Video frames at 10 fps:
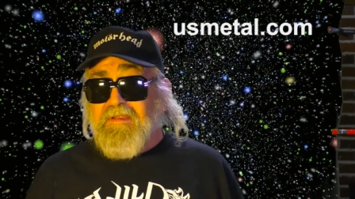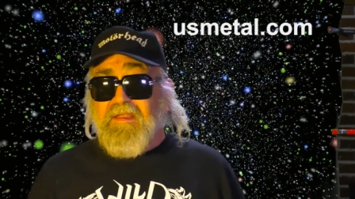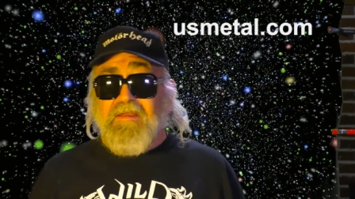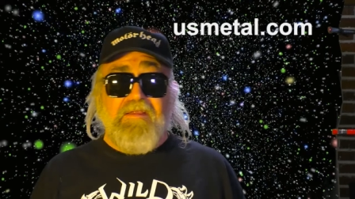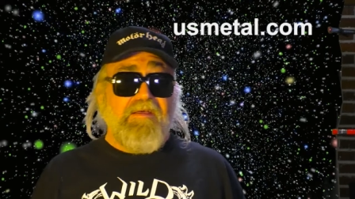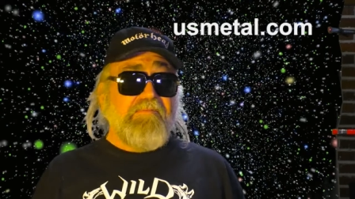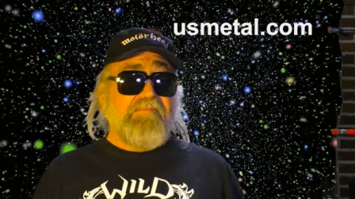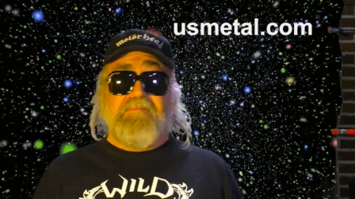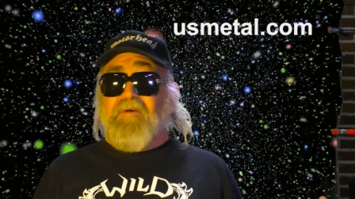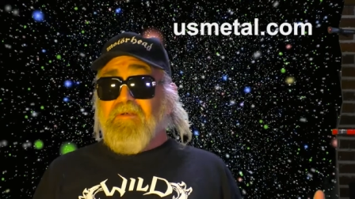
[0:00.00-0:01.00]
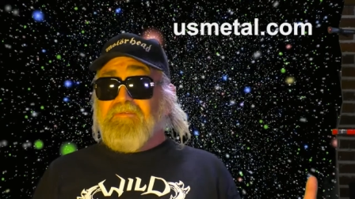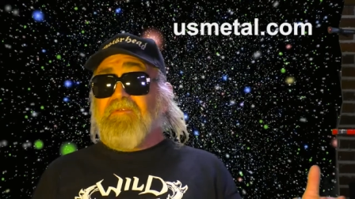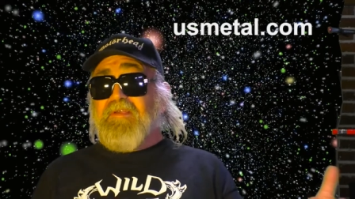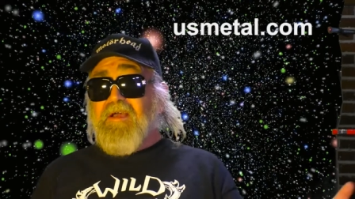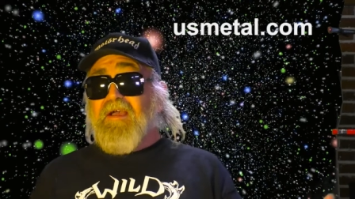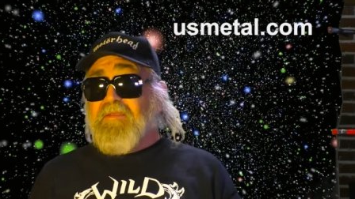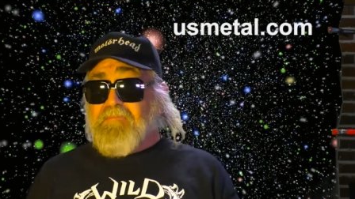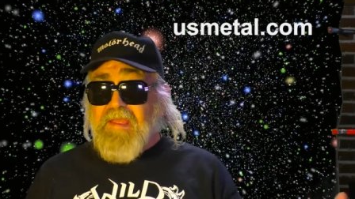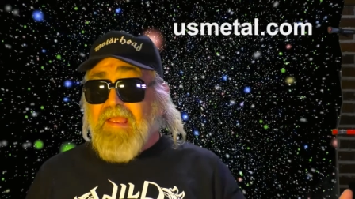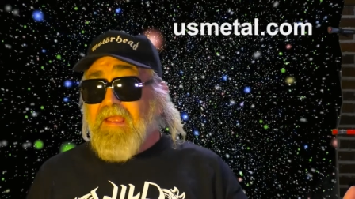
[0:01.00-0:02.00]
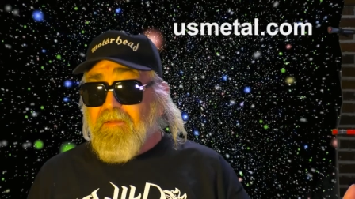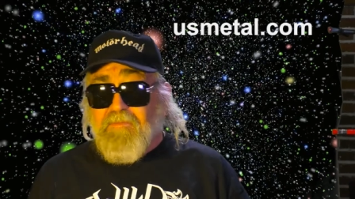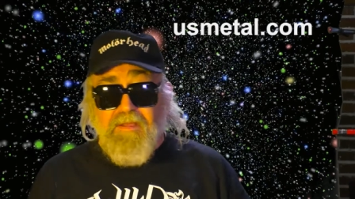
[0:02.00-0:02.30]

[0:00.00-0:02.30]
And I'm also the guy in Mayhem.